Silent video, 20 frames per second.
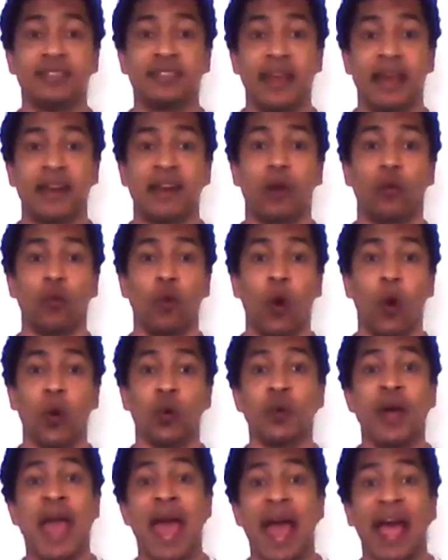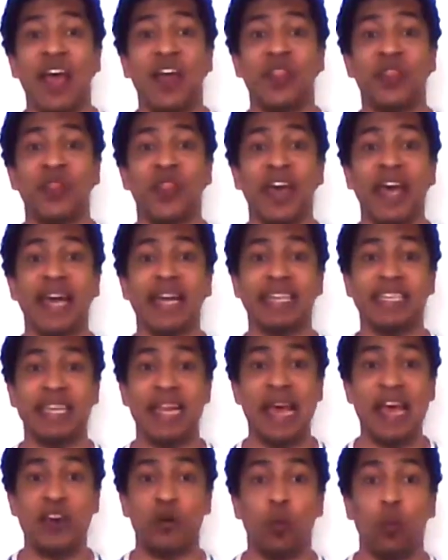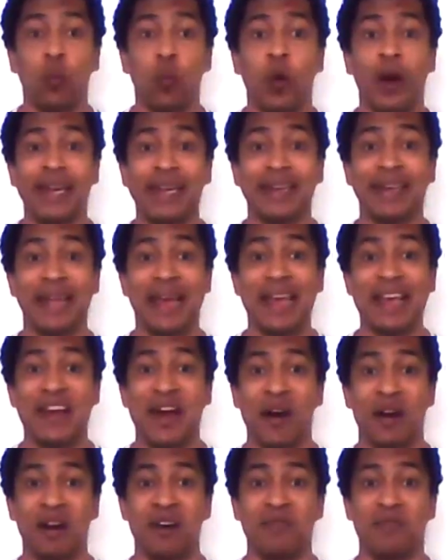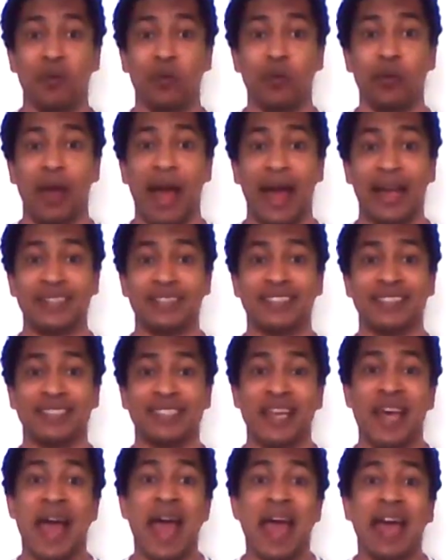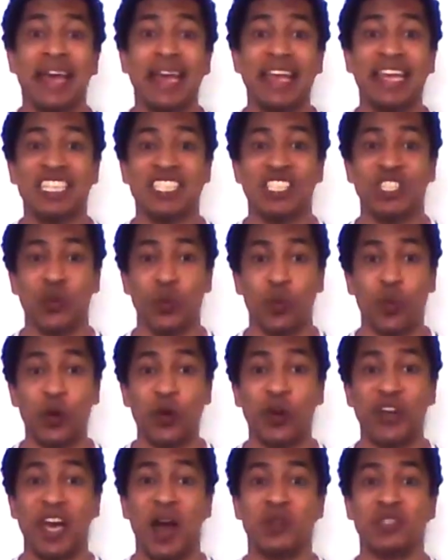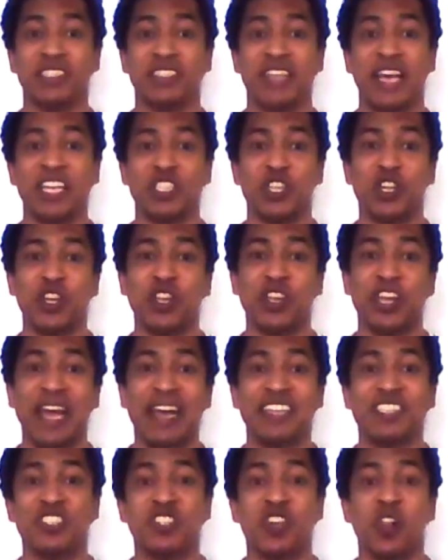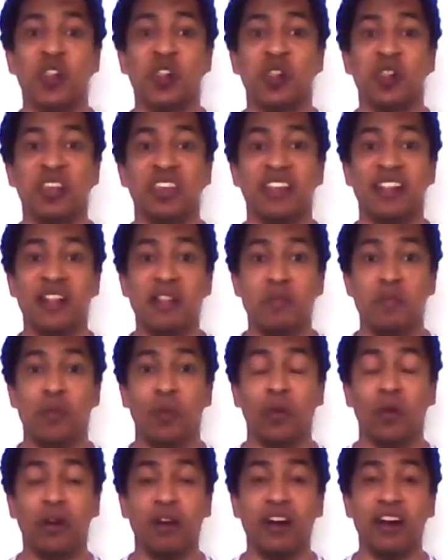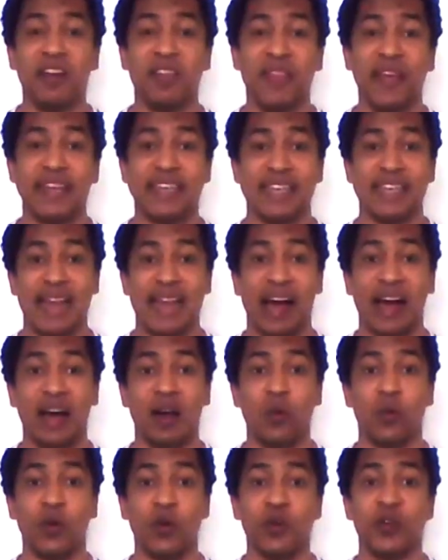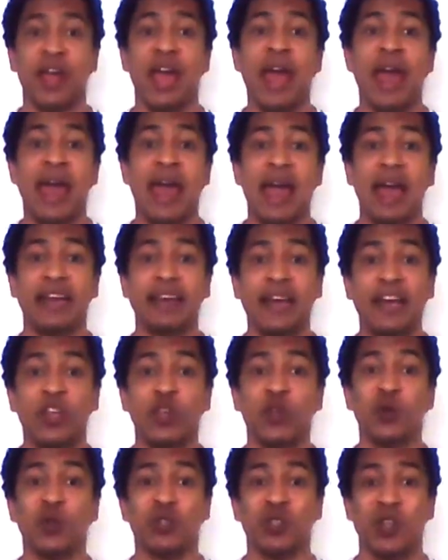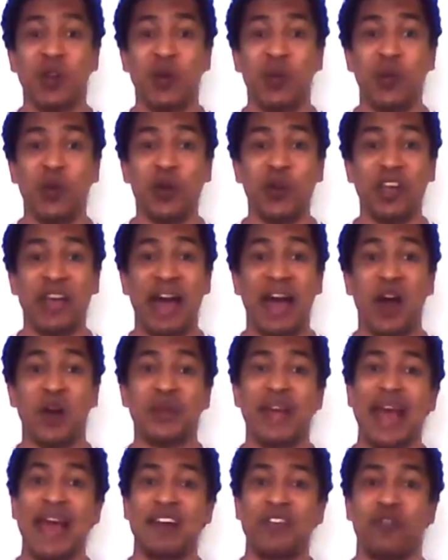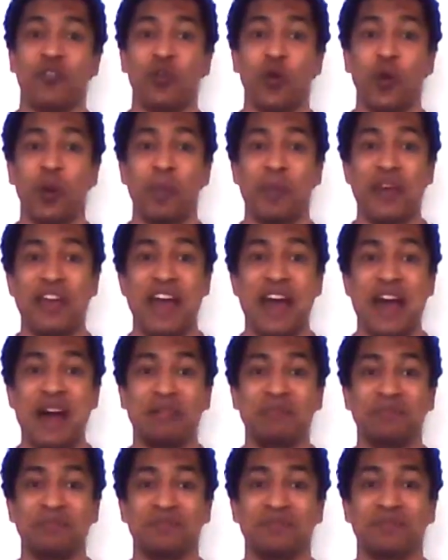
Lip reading: in a row and then take 1 day of rest. Each workout session takes a little more than an hour and I usually work out at 4 p.m.